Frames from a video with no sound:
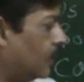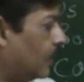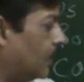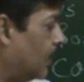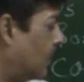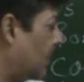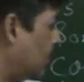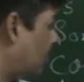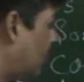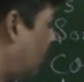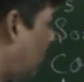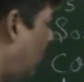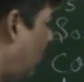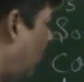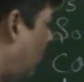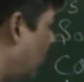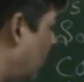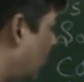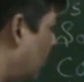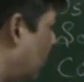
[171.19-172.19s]
does
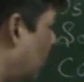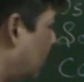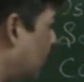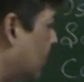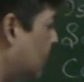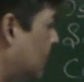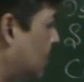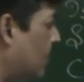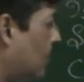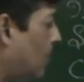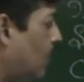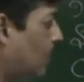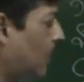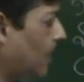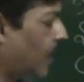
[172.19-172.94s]
or does not